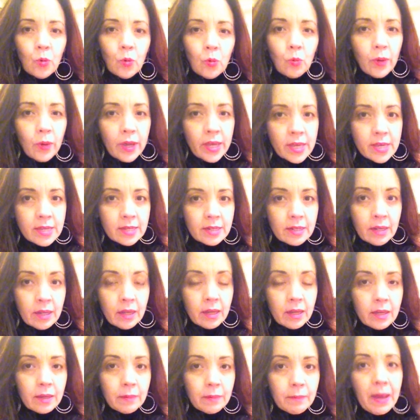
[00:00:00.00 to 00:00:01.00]
When
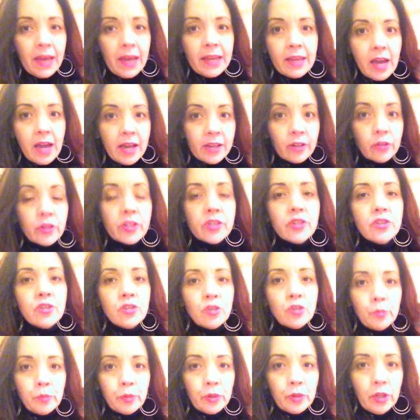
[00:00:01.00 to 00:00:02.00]
my iron is
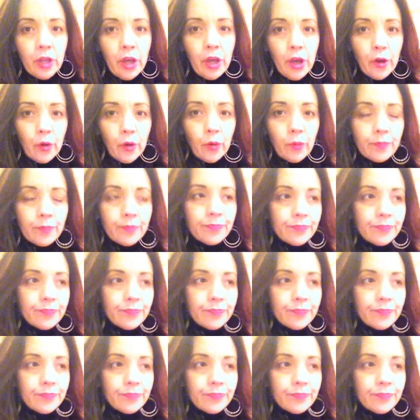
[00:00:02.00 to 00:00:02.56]
super low,